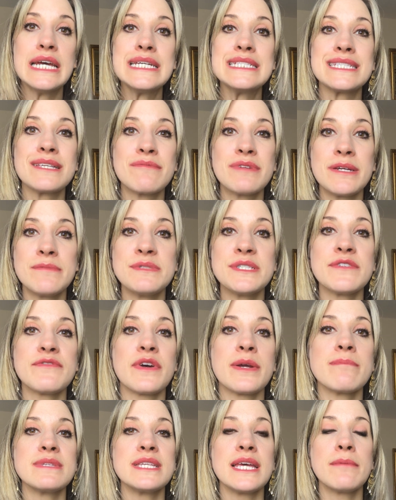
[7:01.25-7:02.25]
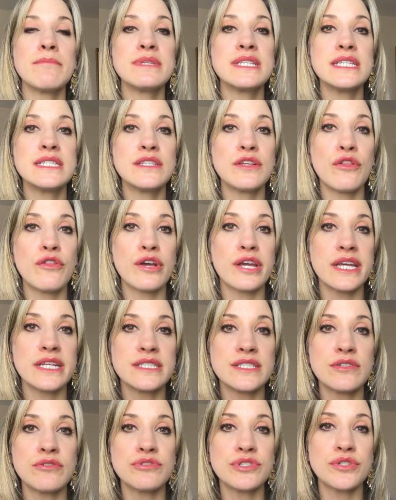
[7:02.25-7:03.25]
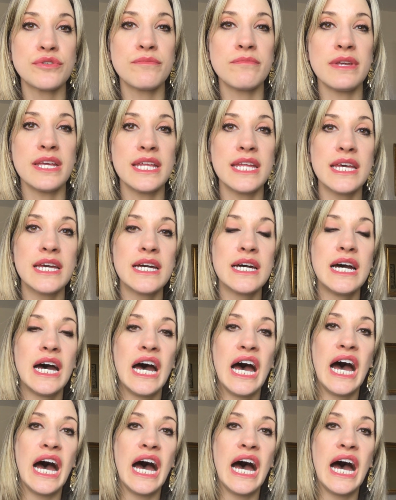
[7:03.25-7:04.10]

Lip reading: Sometimes if tempted to look at social media,